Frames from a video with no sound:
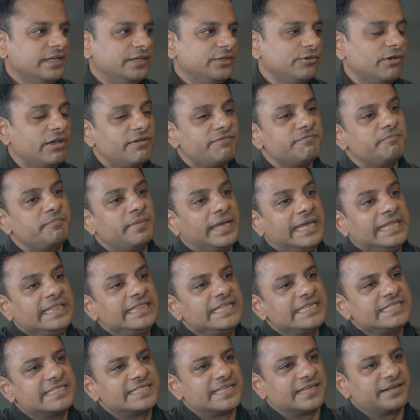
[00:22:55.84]
You have
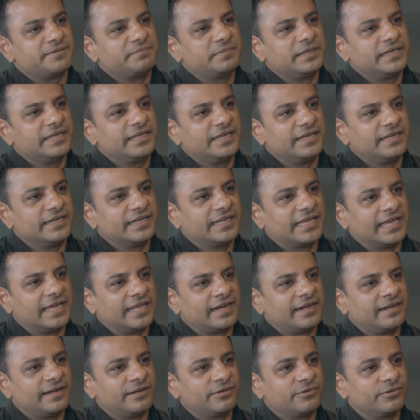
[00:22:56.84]
Mehndi ceremony in
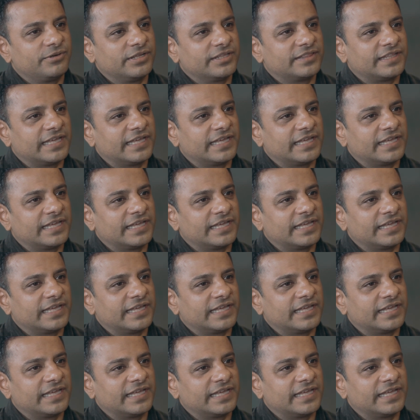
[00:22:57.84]
Kerala today